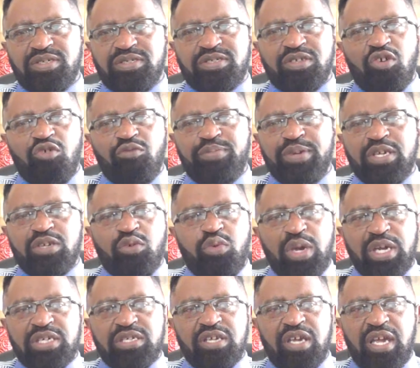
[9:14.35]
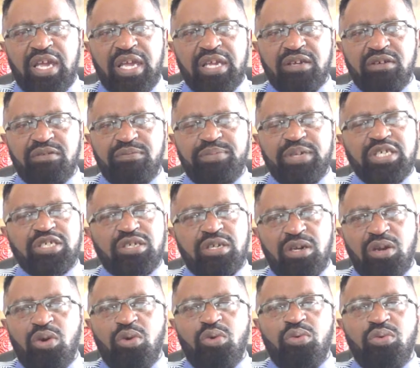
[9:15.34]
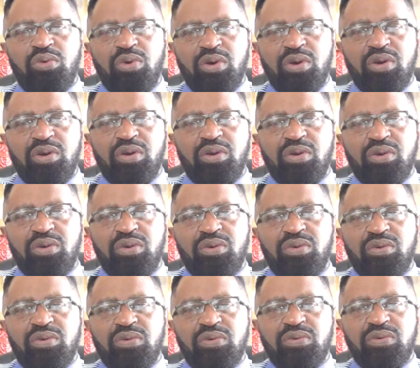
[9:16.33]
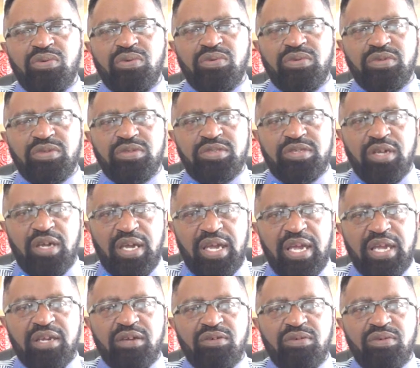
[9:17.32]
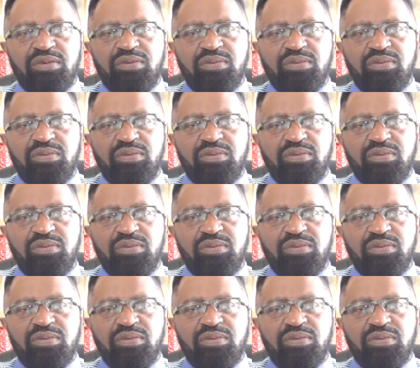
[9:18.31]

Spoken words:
Don't be quick to anger. Be slow to anger.